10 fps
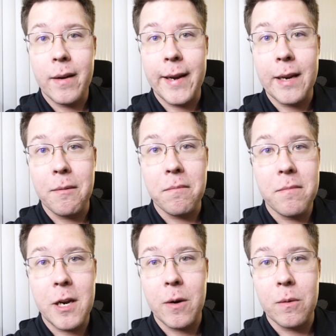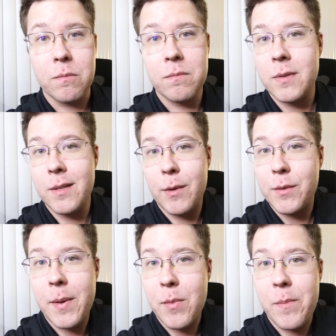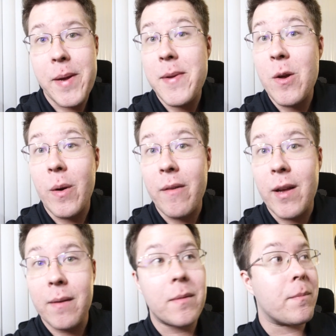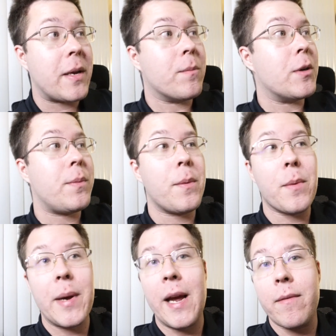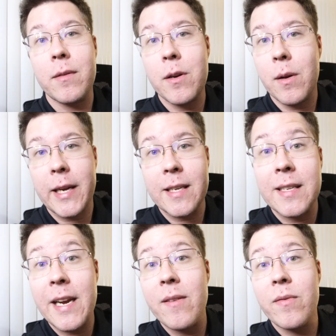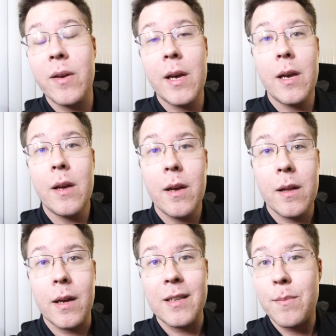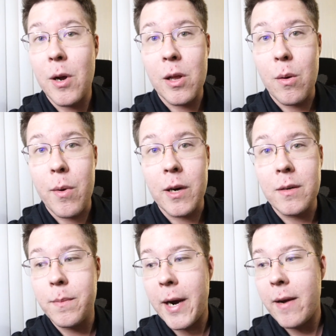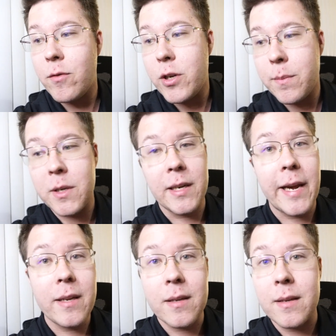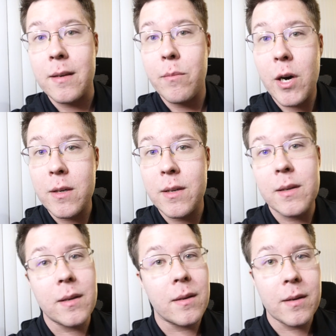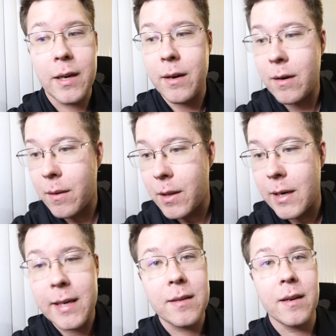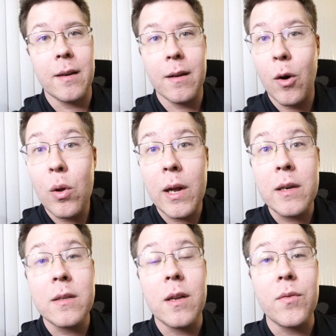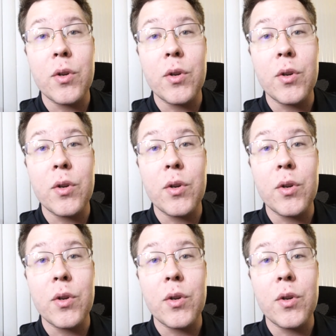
And, most people maybe don't have that. Most people have, like a safe, a small little box, but I have chips in cases and boxes and on the desk and a whole lot of stuff.